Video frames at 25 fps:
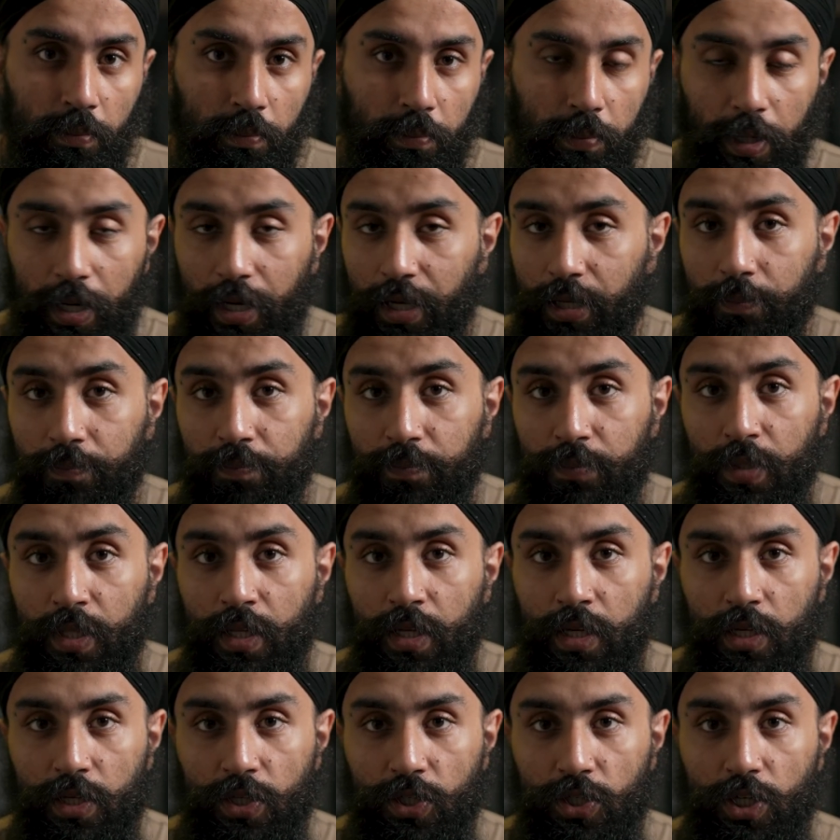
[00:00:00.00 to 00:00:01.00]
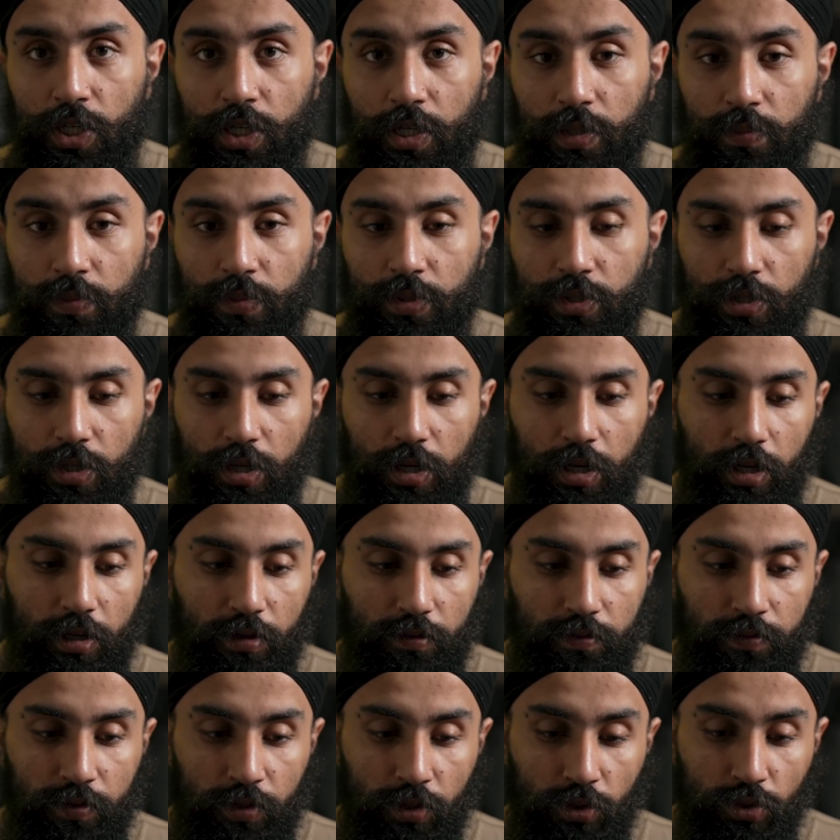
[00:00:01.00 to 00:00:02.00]
But in terms
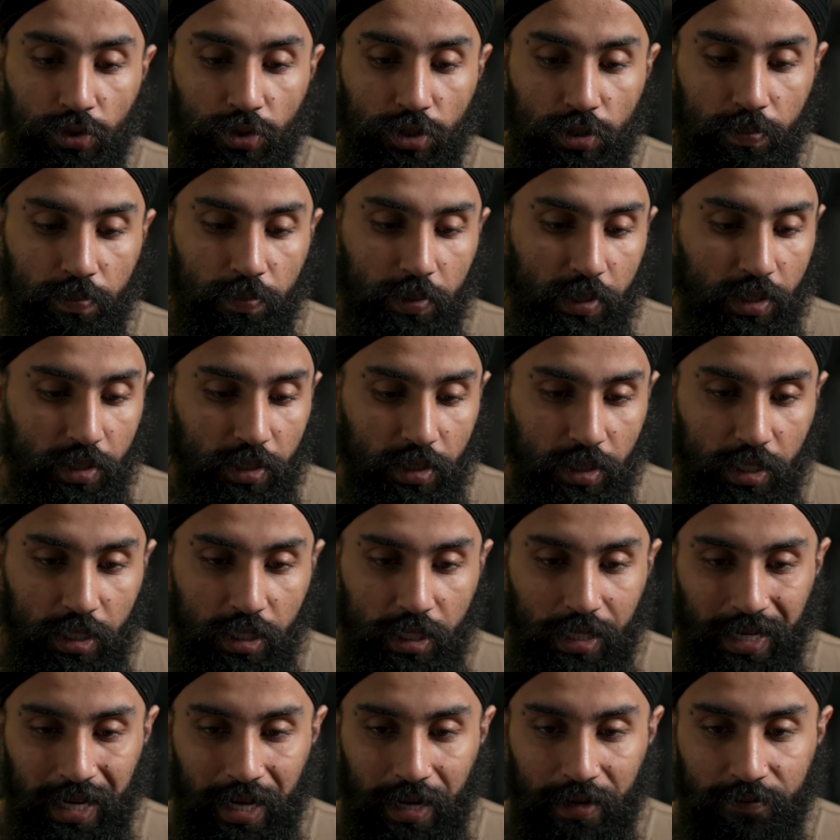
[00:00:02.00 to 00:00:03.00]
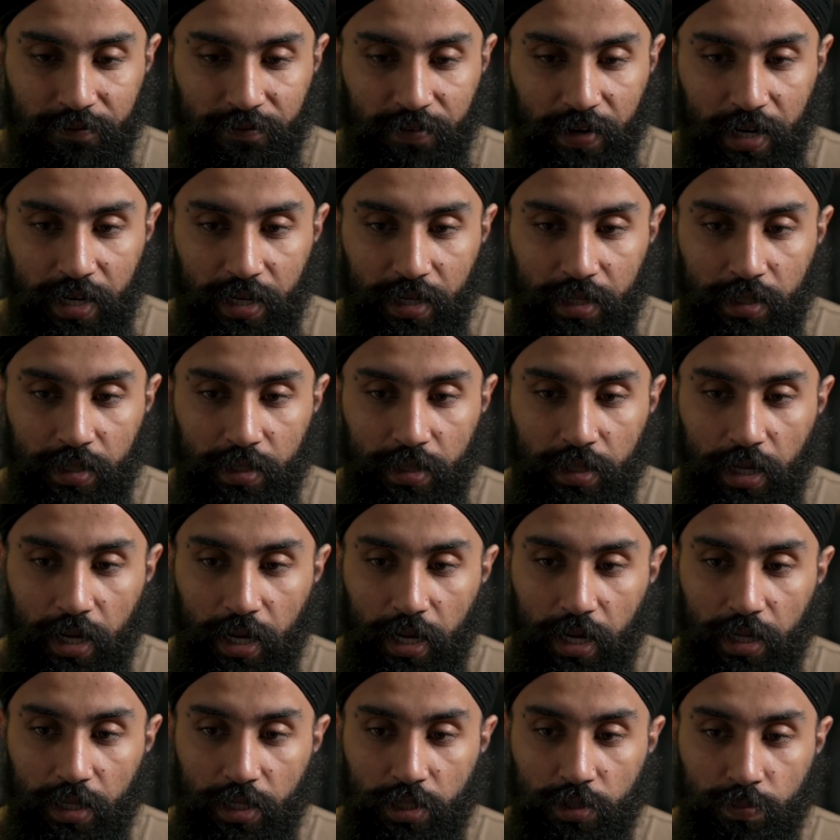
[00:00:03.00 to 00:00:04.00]
of usability, I find
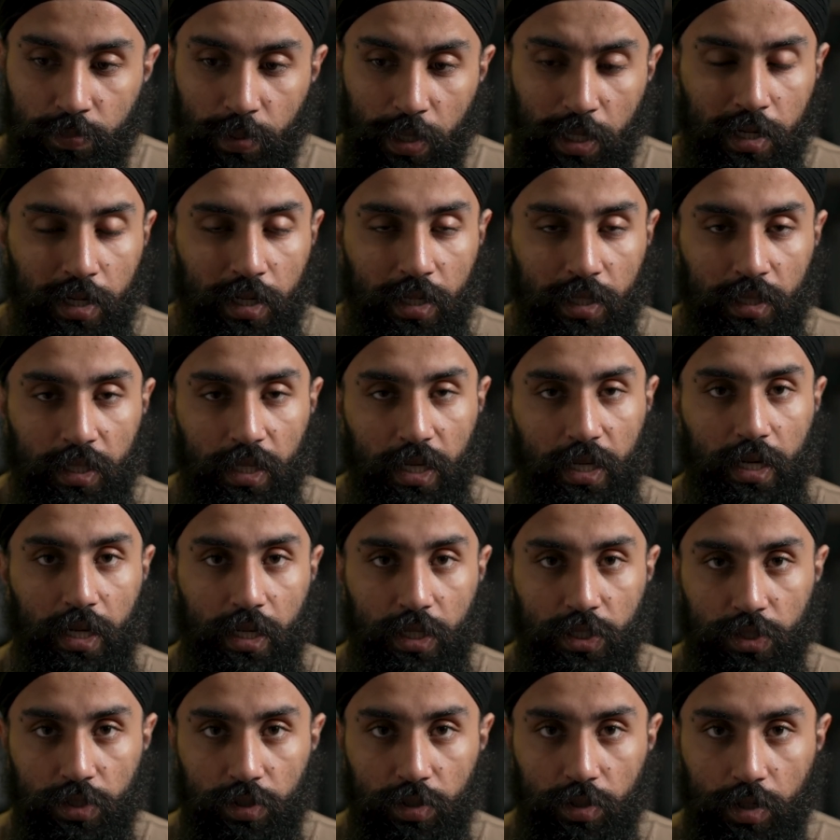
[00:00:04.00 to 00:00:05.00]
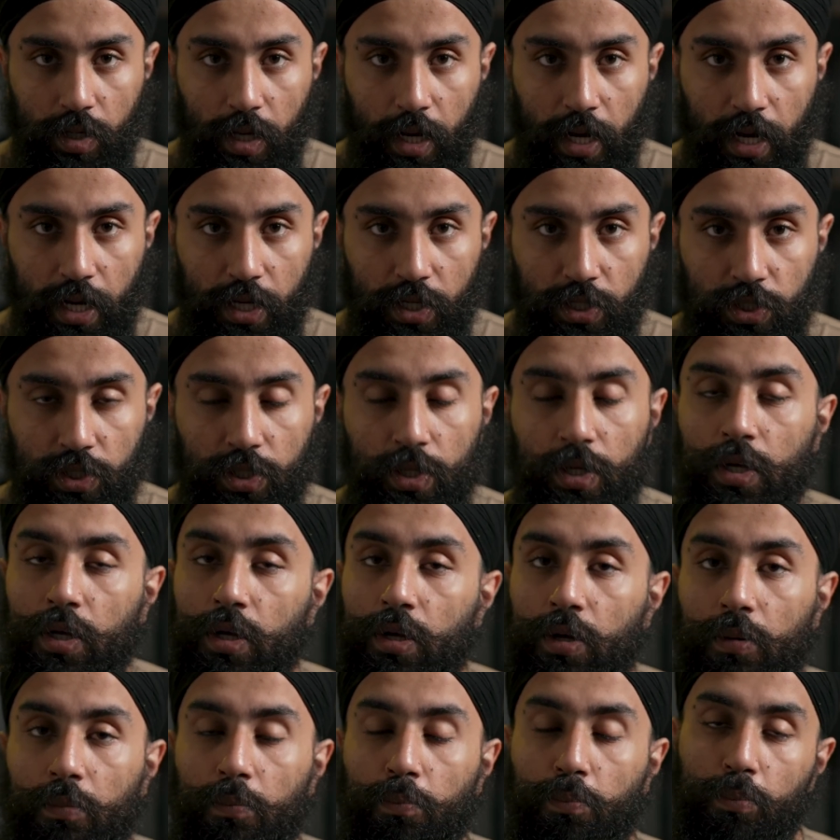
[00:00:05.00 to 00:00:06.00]
that spending that extra cash
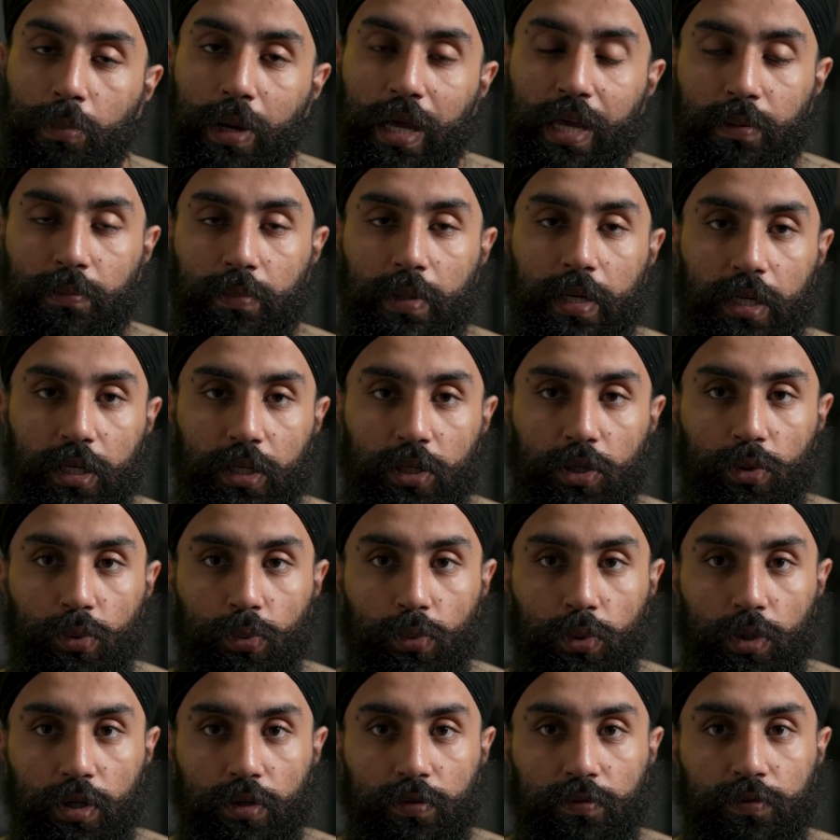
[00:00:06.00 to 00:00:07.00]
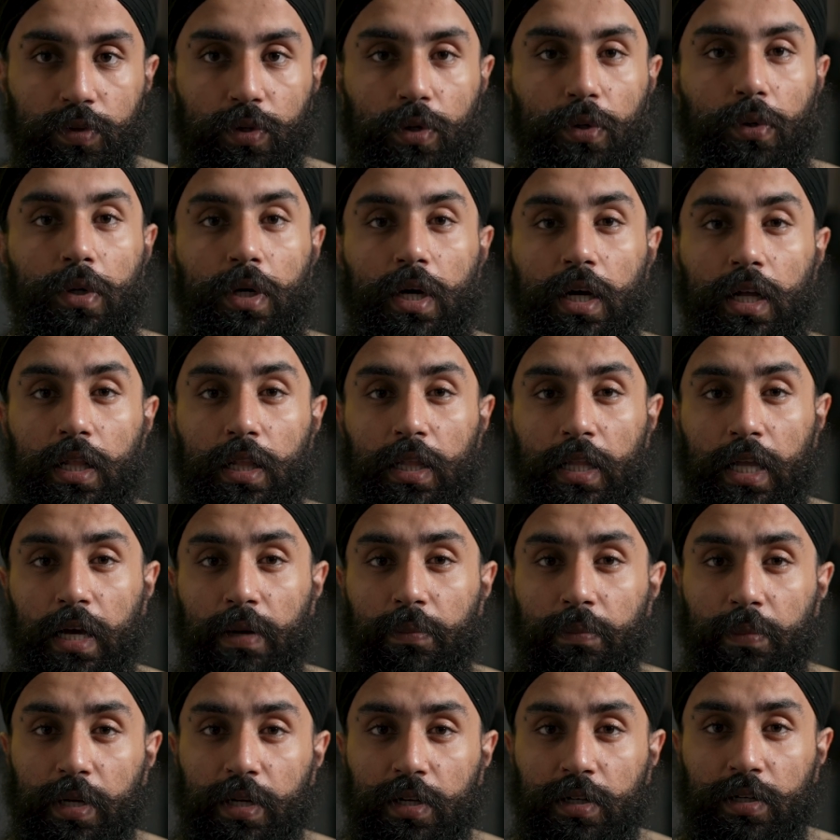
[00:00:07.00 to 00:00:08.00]
may make your workflow a
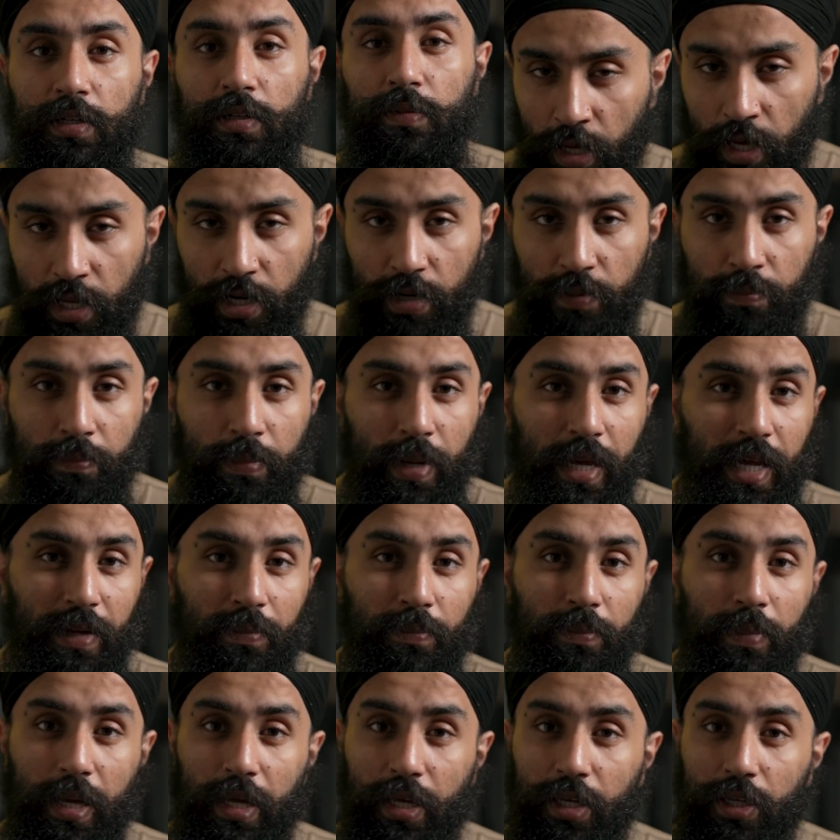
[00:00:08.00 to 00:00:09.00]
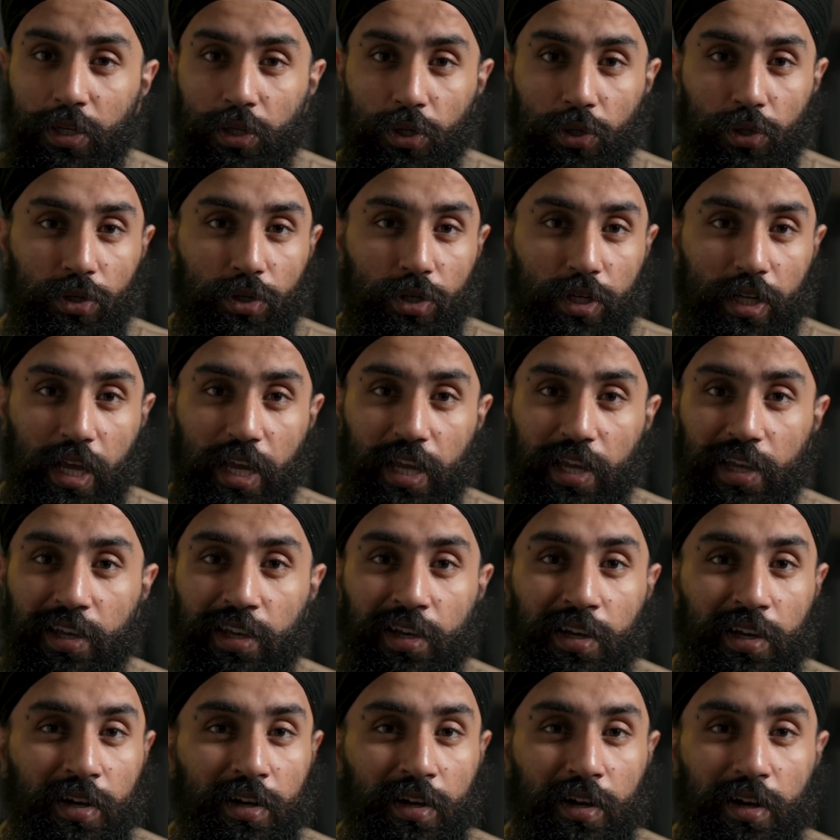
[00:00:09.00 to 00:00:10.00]
lot better, and it may make your day
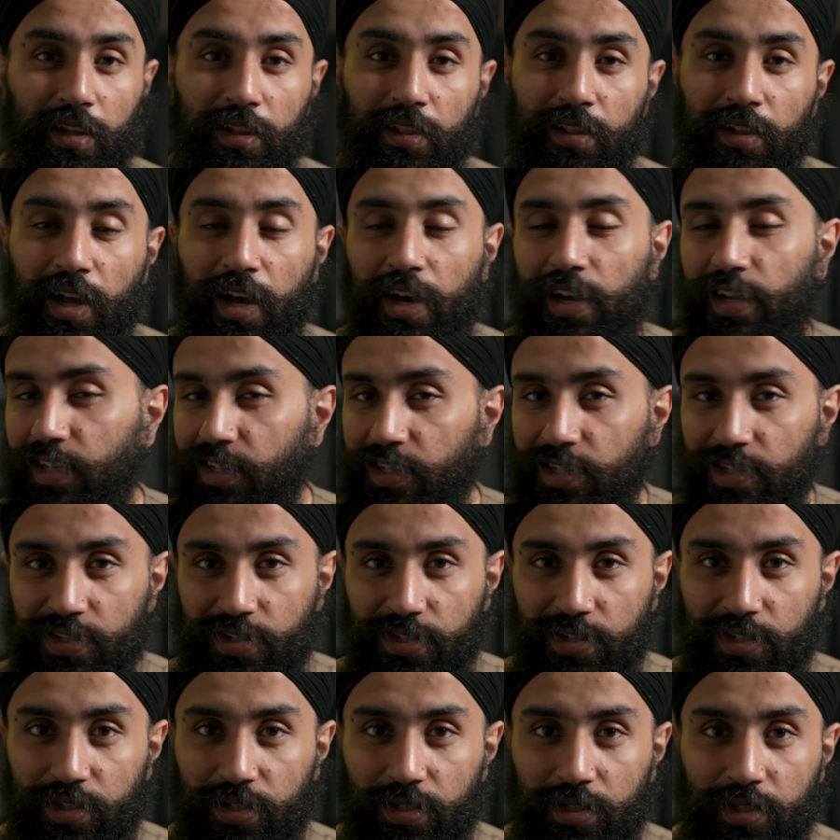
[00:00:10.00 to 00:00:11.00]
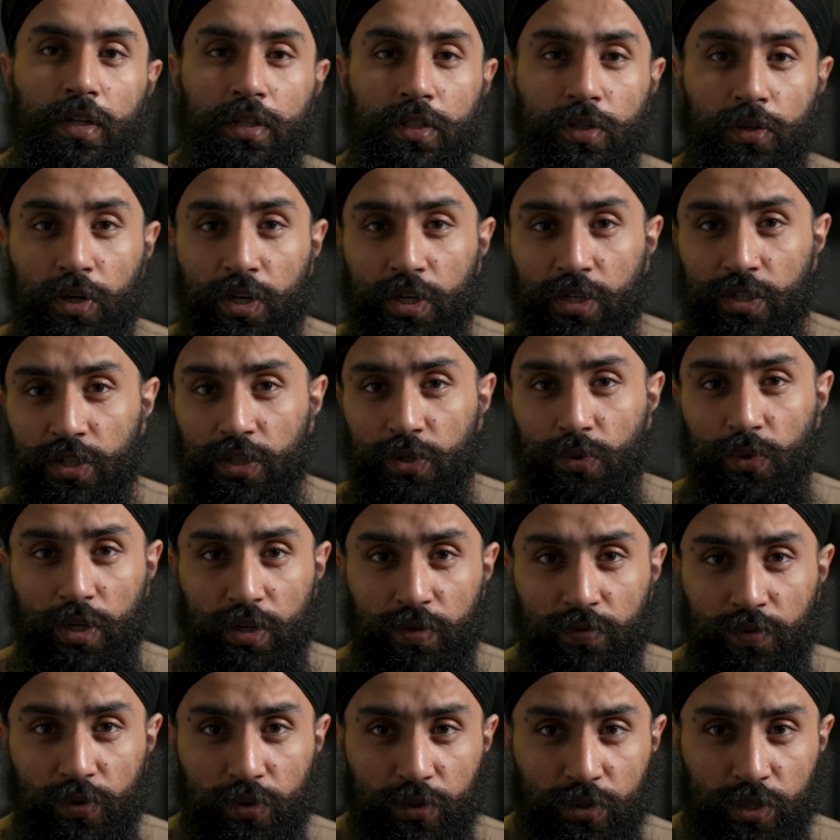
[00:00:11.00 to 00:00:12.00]
a lot easier. So here's a
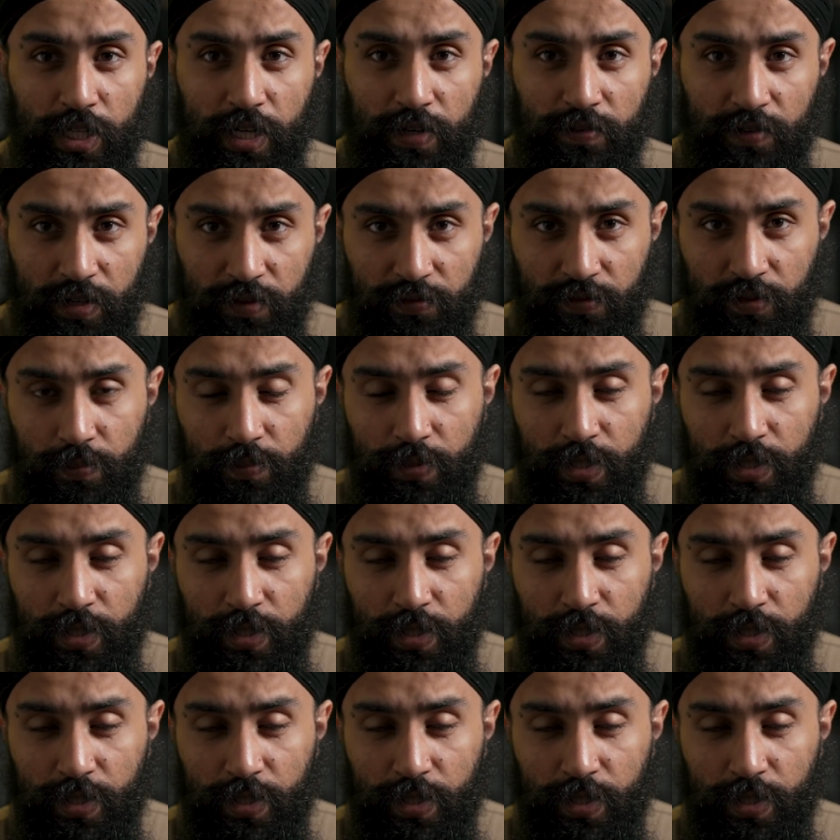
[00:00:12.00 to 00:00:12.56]
24 to 70 from